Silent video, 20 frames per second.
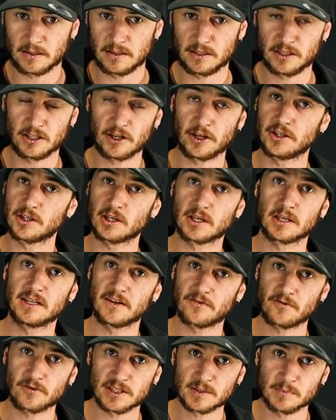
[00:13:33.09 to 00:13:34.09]
your
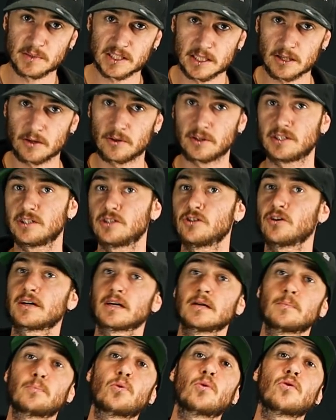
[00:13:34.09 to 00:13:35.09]
coniferous material, you're not
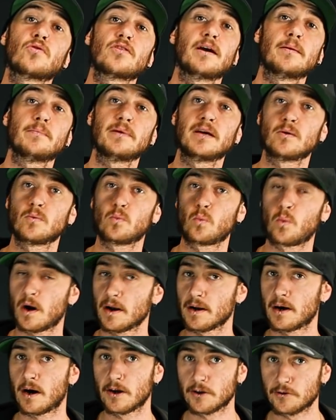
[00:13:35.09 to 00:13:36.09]
going to put them in
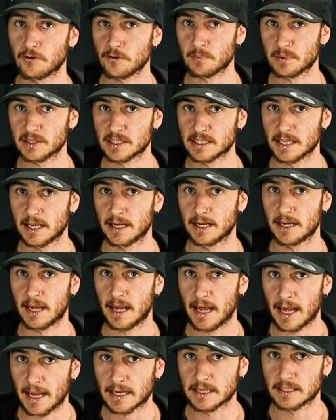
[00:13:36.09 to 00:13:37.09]

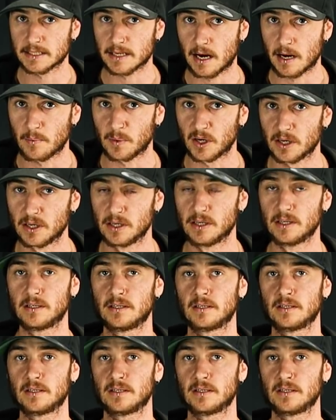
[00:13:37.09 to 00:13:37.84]
100% Akadama,